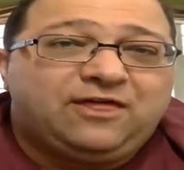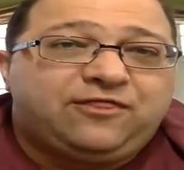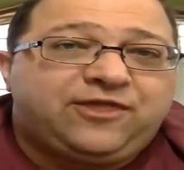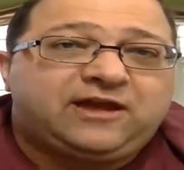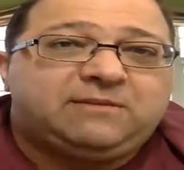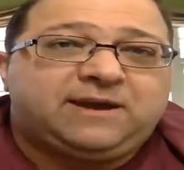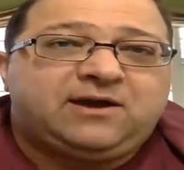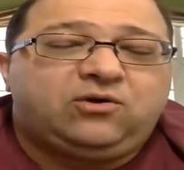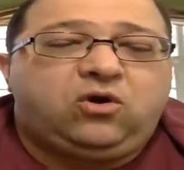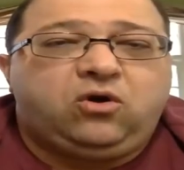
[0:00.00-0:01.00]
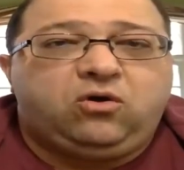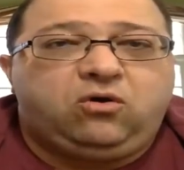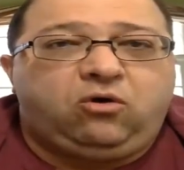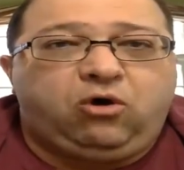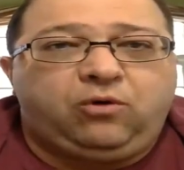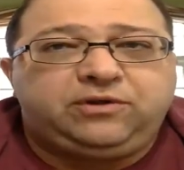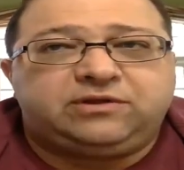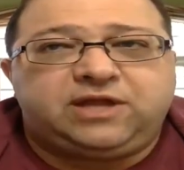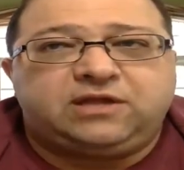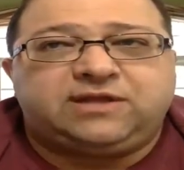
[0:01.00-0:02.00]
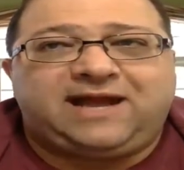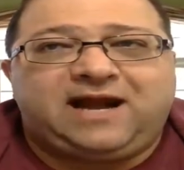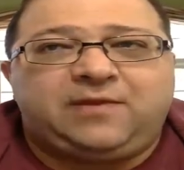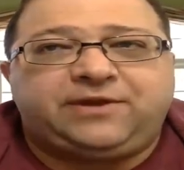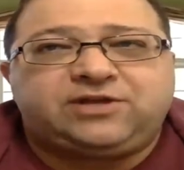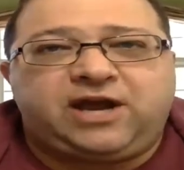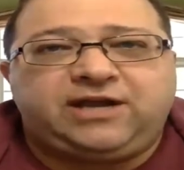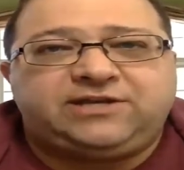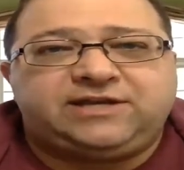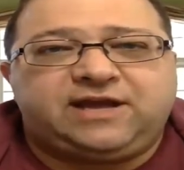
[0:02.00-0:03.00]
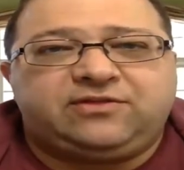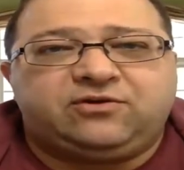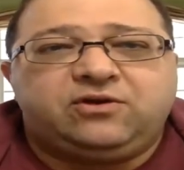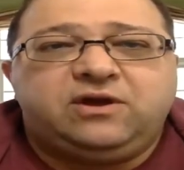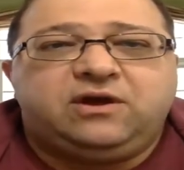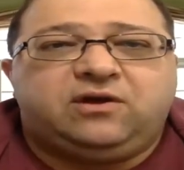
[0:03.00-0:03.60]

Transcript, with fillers: Think about all these things and how they're tying together.